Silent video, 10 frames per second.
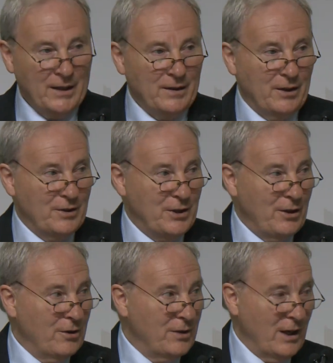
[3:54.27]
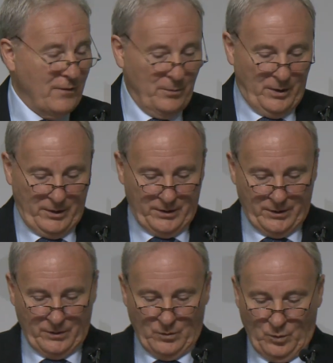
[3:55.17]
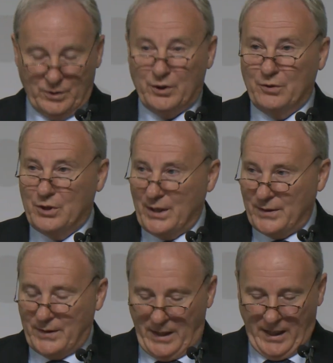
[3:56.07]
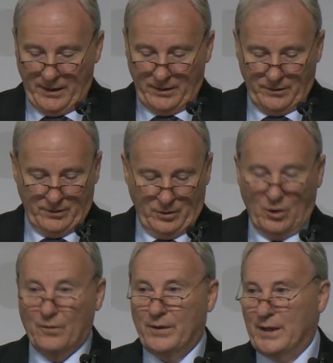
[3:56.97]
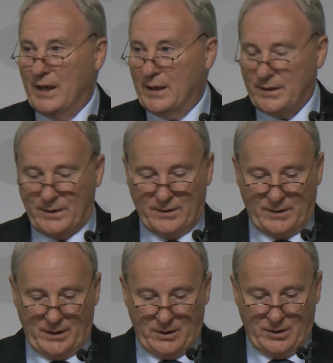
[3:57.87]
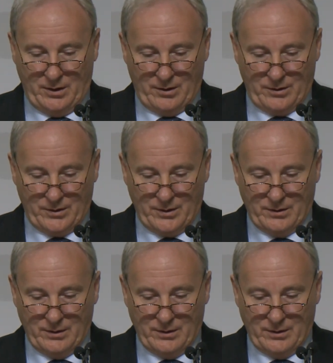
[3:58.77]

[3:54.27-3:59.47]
The Ontario government will do just that over the next 6 years.